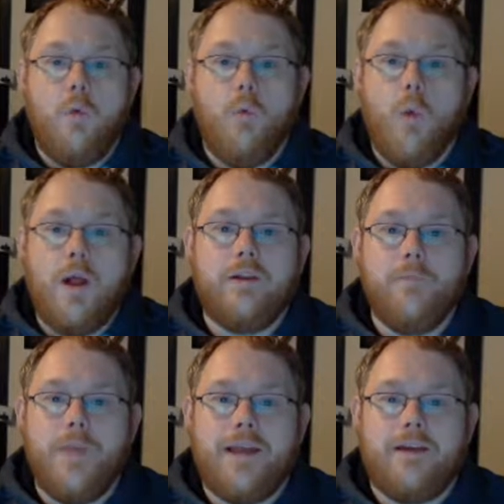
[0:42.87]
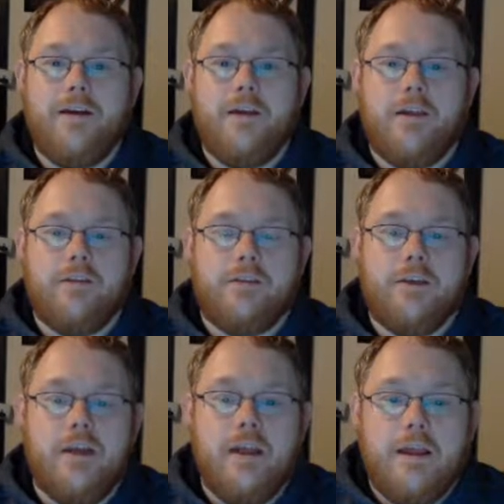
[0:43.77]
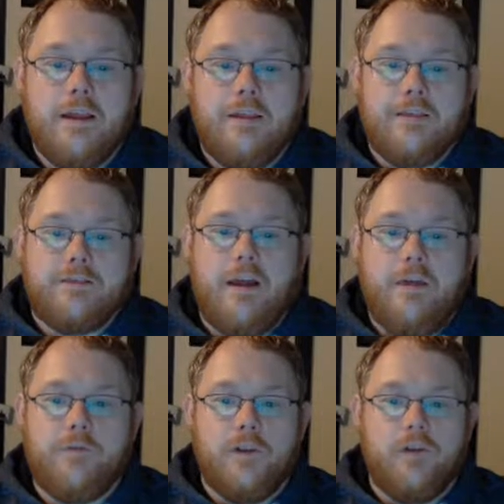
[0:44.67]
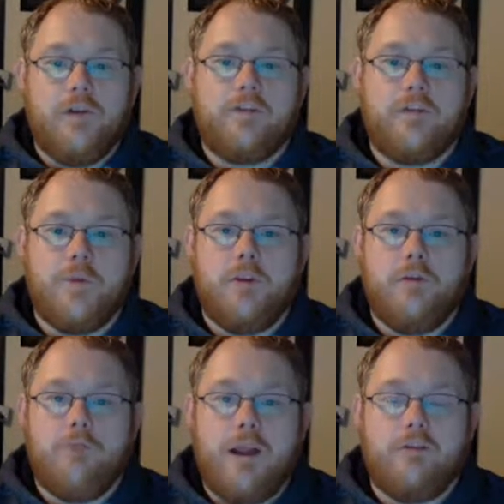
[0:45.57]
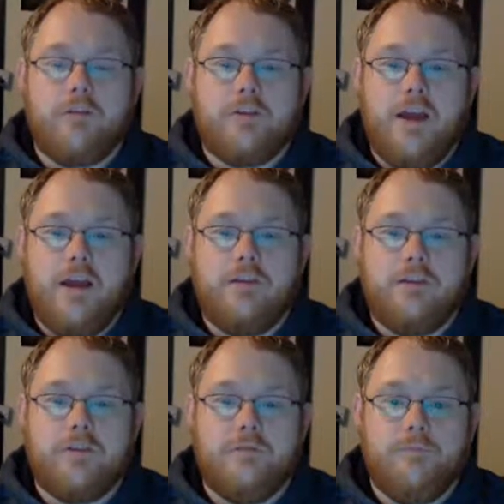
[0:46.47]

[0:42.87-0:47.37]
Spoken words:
Welcome back, guys. Let's start having a look at some of the new Rakdos cards.